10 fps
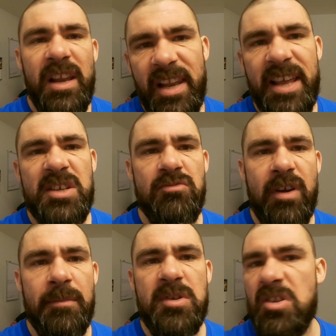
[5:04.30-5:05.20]
less
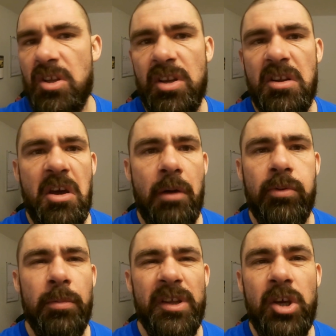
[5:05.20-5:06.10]
reps than I
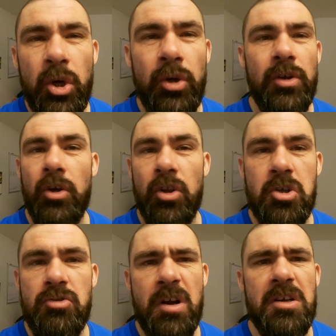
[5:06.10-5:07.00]
probably could on the
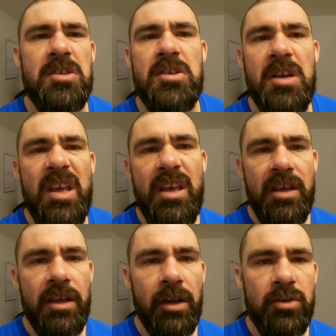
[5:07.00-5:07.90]
shrugs,
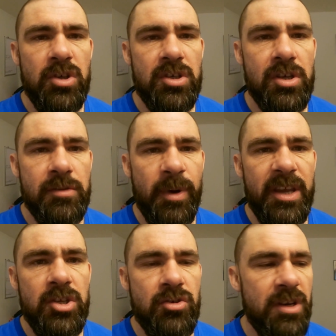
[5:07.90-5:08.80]
you know, just because of my
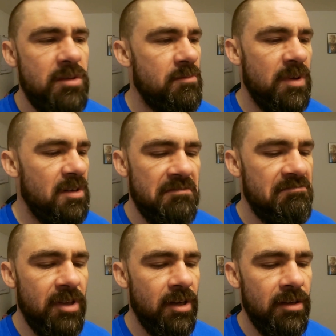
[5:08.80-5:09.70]
injury, but,
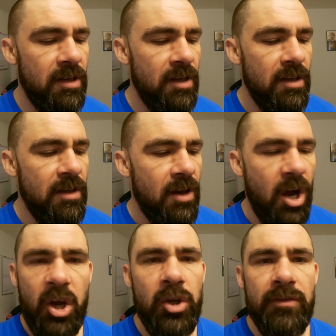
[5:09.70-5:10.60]
you know,
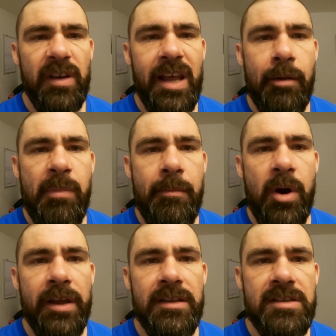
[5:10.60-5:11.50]
I could have allowed my
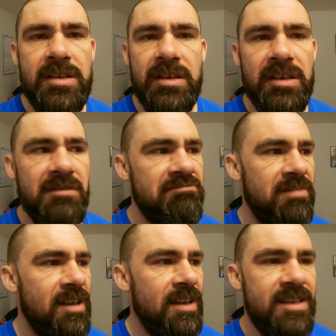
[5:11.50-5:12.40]
mind to
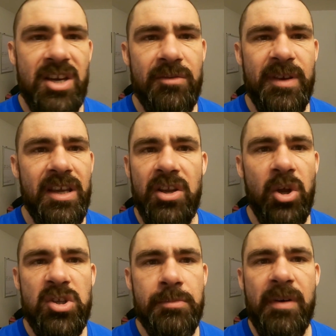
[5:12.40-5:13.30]
tell me
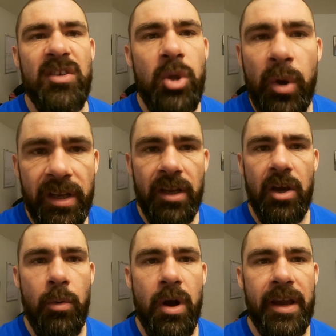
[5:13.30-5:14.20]
not to bother doing
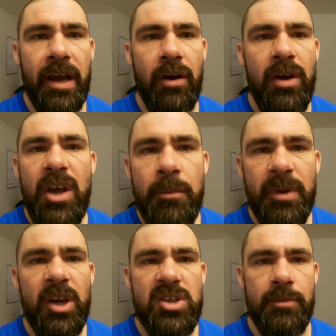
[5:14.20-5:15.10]
a workout
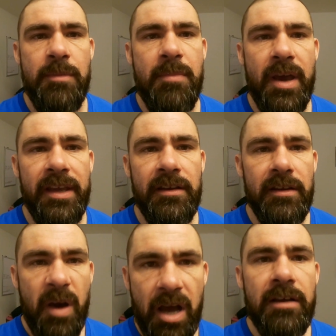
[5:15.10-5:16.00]
because I'm in pain,
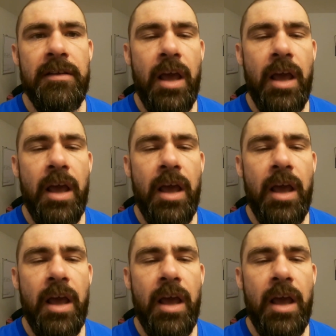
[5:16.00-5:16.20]
but